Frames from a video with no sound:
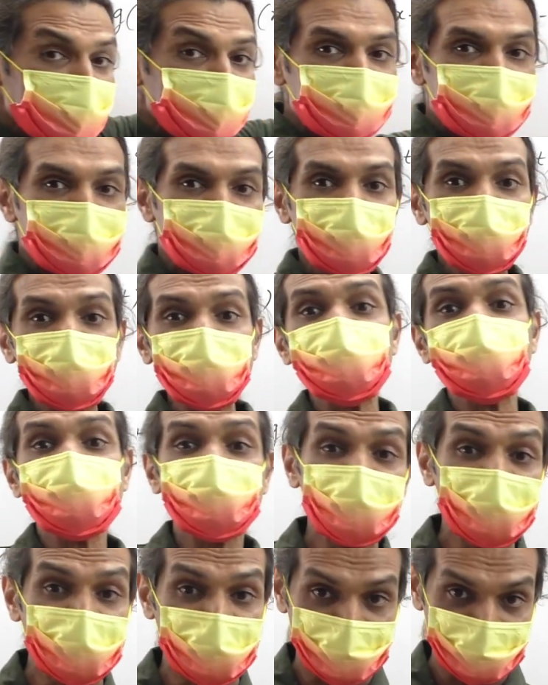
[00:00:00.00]
u by dou t
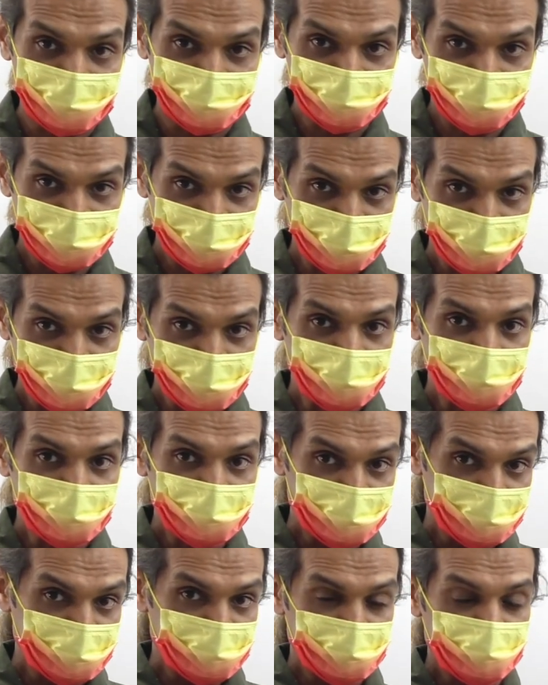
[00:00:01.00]
square.
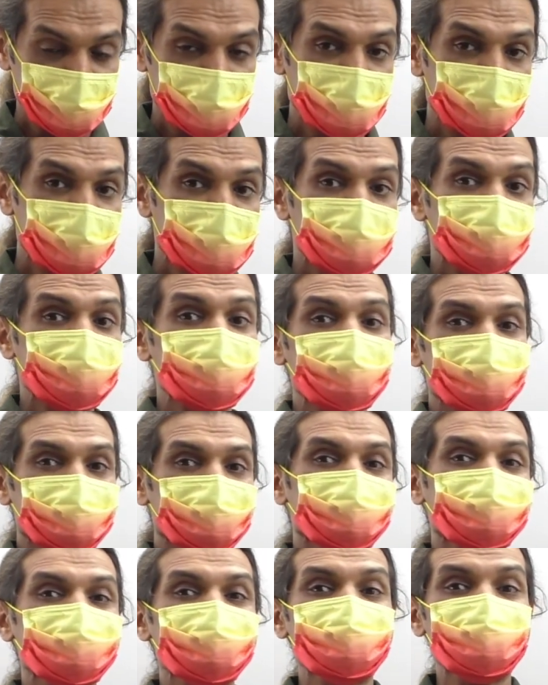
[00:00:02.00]
As we
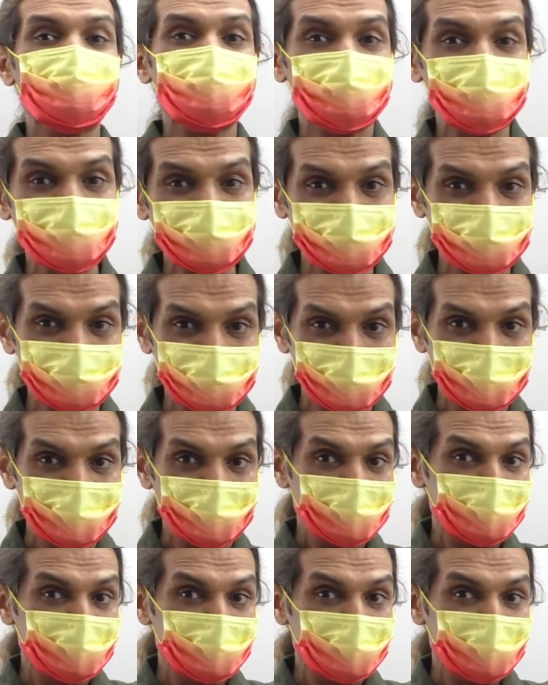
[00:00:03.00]
discussed in the basics,